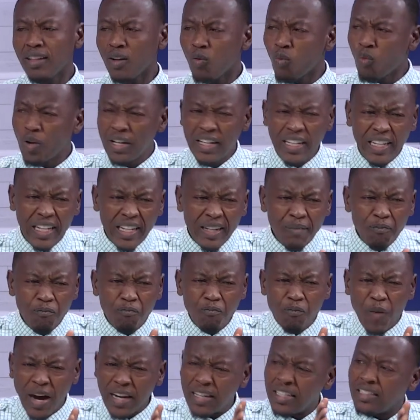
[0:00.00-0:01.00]
we didn't
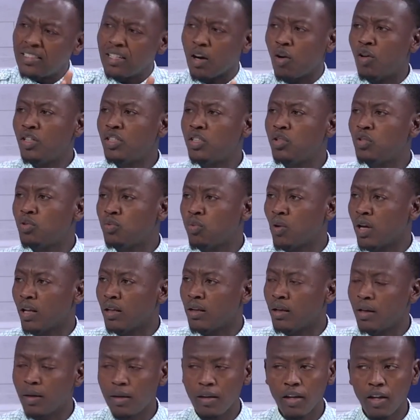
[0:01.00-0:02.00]
manage our issues well.
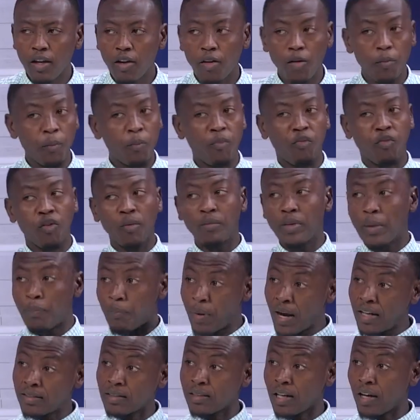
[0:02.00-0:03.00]
From the
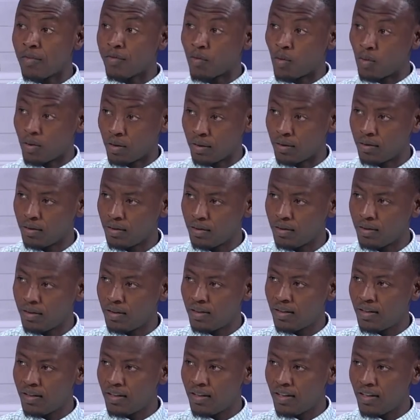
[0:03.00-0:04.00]
past AFCON,
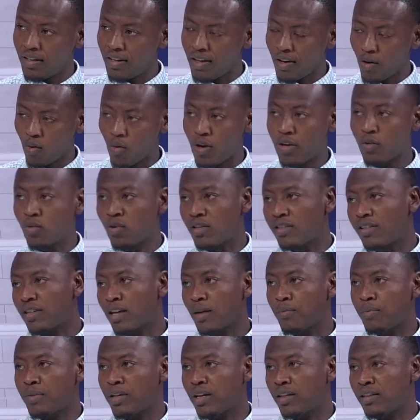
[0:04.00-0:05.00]
when Kwesi
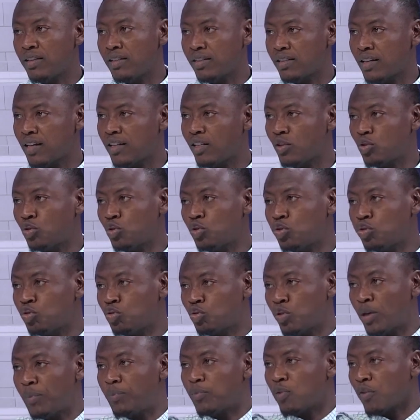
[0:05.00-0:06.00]
Appiah decided to
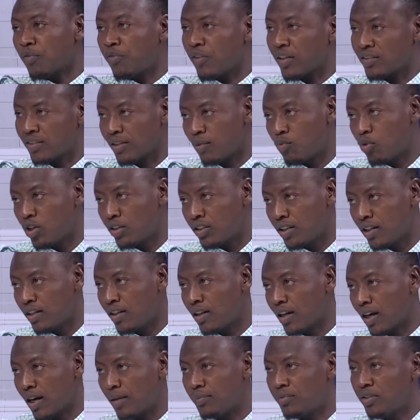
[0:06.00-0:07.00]
strip off Asamoah Gyan the
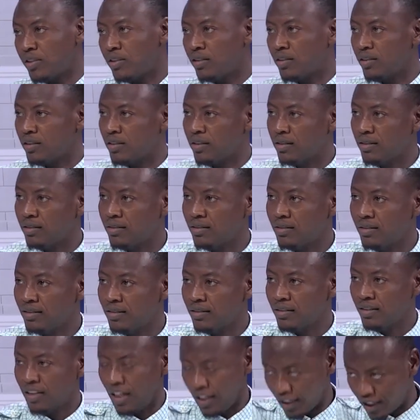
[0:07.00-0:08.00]
captaincy
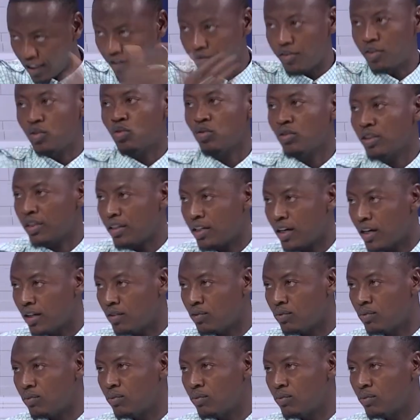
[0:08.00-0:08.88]
and give it to Ayew.